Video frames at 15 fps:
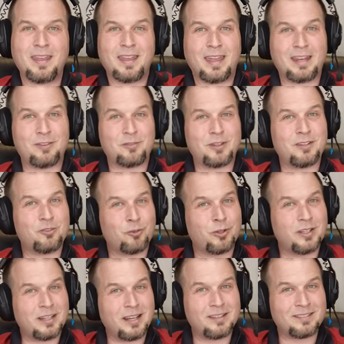And if you
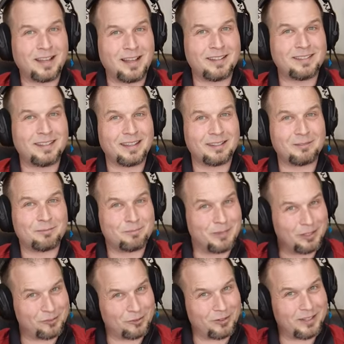enjoyed today's content,
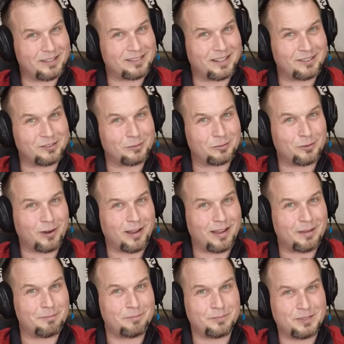make sure to hit that
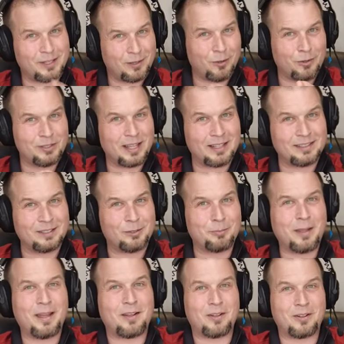subscribe, tickle on that little
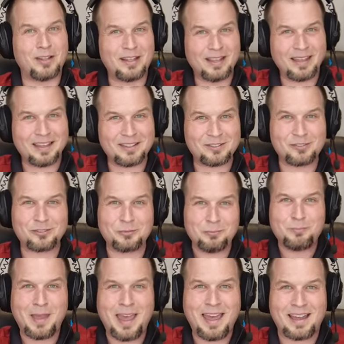bell, and
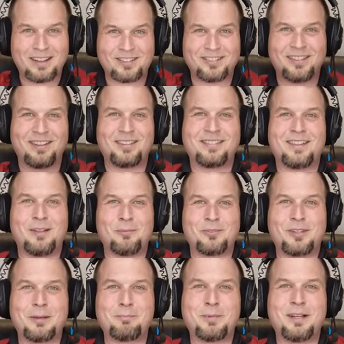smash that thumbs
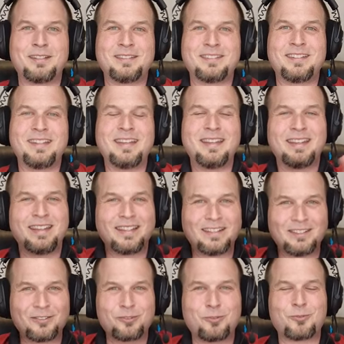up button. It
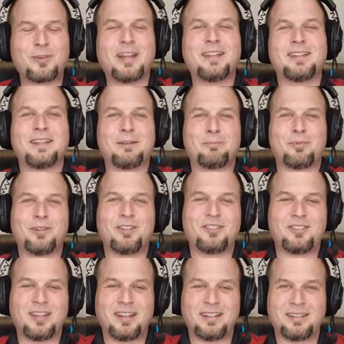is greatly
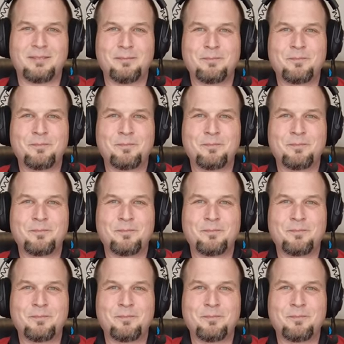appreciated.